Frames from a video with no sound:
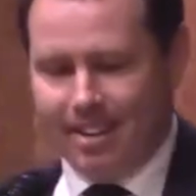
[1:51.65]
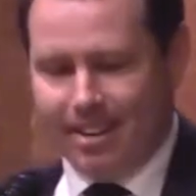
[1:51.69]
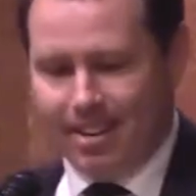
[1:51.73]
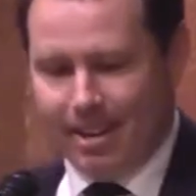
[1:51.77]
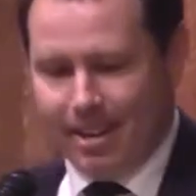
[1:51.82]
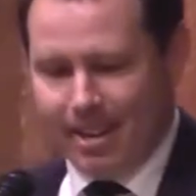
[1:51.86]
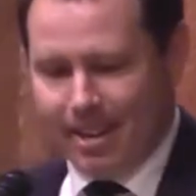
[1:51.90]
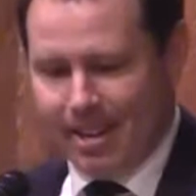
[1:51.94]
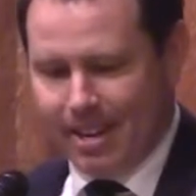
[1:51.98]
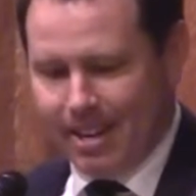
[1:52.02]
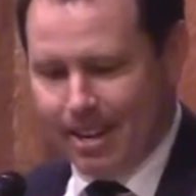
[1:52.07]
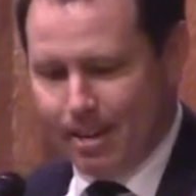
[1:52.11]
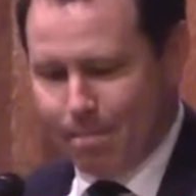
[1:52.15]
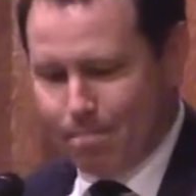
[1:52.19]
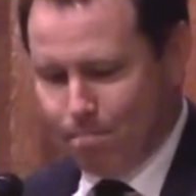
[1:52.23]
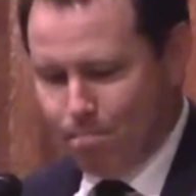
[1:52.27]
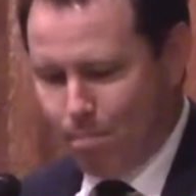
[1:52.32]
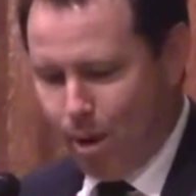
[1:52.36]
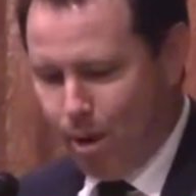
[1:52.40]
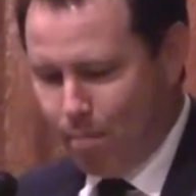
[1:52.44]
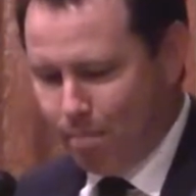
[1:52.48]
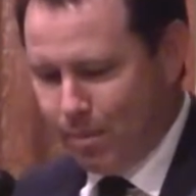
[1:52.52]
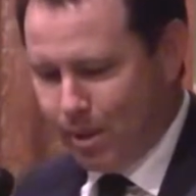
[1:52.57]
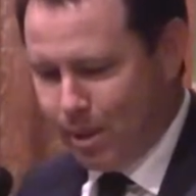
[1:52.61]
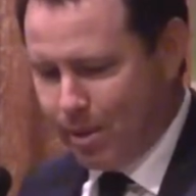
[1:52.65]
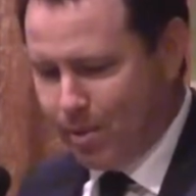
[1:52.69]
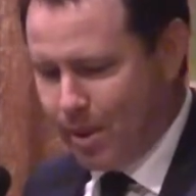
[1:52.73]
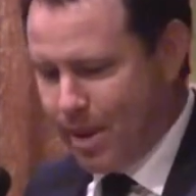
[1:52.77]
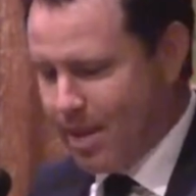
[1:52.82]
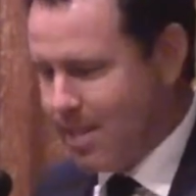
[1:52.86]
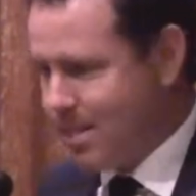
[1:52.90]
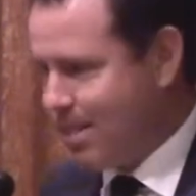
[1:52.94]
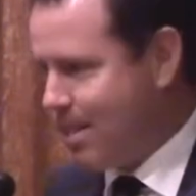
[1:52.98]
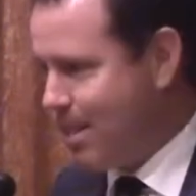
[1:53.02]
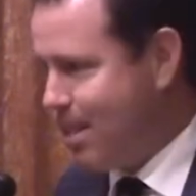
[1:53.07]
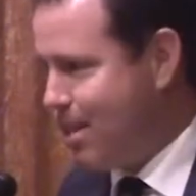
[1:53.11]
I popped the
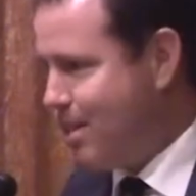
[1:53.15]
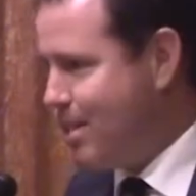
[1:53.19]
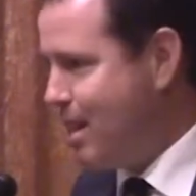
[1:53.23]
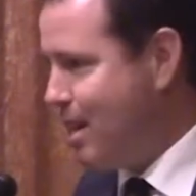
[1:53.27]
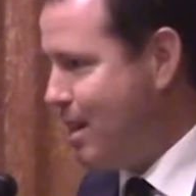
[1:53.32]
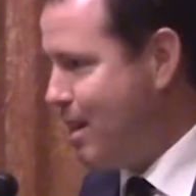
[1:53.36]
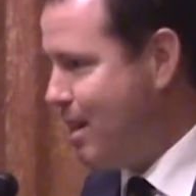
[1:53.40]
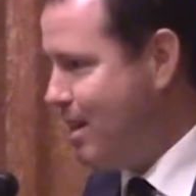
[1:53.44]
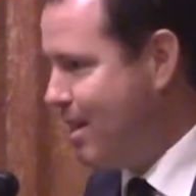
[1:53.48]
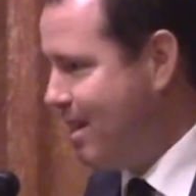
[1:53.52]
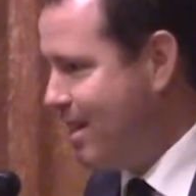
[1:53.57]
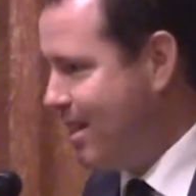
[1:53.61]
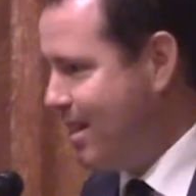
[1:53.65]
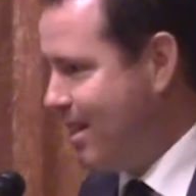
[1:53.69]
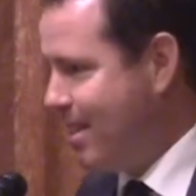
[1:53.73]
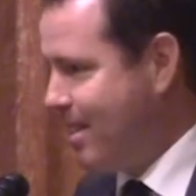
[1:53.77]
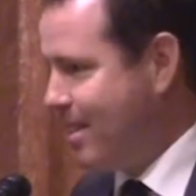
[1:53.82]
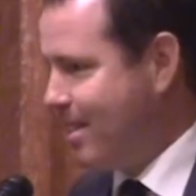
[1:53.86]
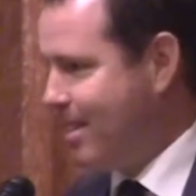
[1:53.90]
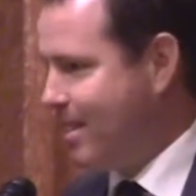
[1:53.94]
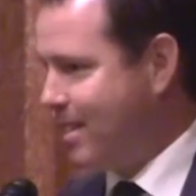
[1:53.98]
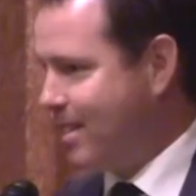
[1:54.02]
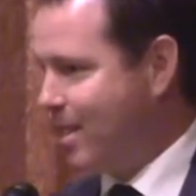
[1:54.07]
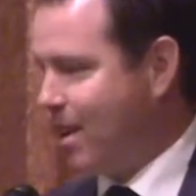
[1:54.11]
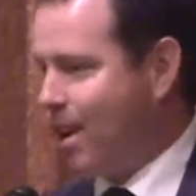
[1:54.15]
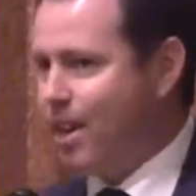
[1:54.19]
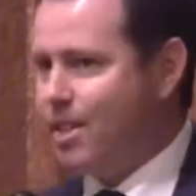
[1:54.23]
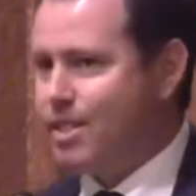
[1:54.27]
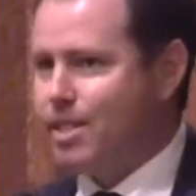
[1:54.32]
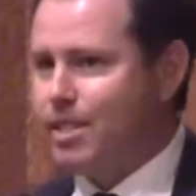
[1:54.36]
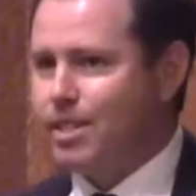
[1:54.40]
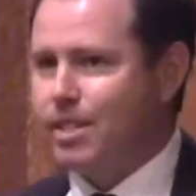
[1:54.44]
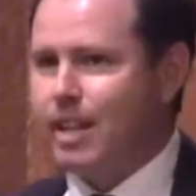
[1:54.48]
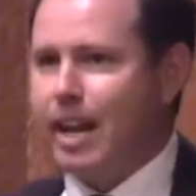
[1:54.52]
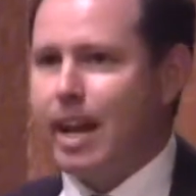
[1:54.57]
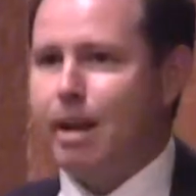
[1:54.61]
question and she
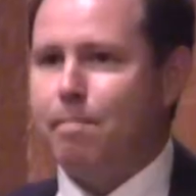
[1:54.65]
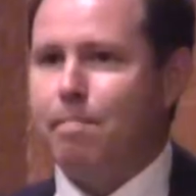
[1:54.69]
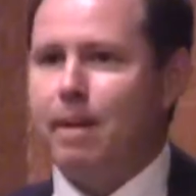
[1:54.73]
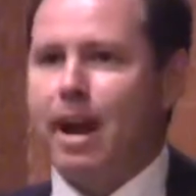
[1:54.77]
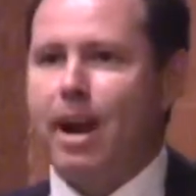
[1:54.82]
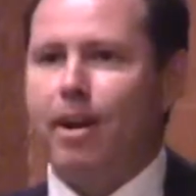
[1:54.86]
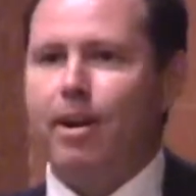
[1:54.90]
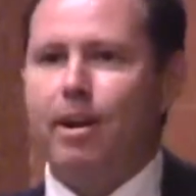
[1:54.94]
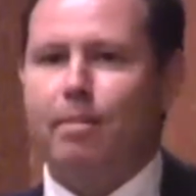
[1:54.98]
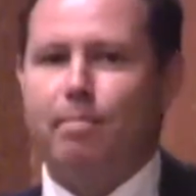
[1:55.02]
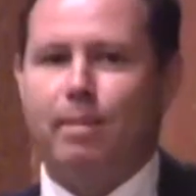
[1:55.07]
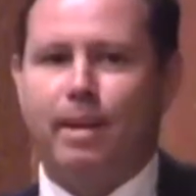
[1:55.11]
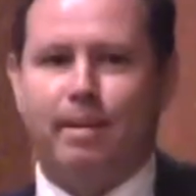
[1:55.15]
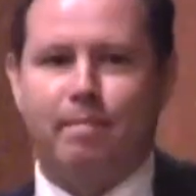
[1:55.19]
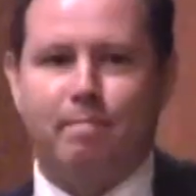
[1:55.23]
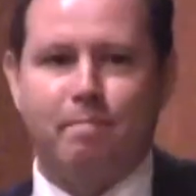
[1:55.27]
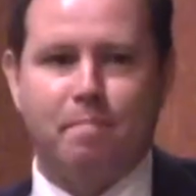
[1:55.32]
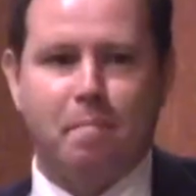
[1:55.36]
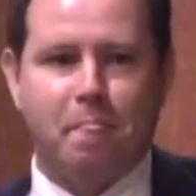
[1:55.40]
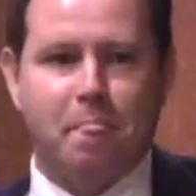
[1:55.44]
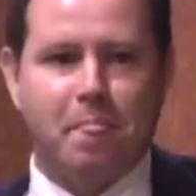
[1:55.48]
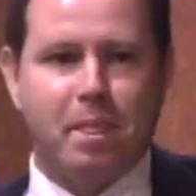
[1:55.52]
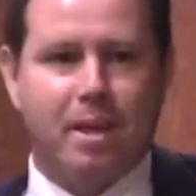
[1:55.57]
decided she was going to marry me.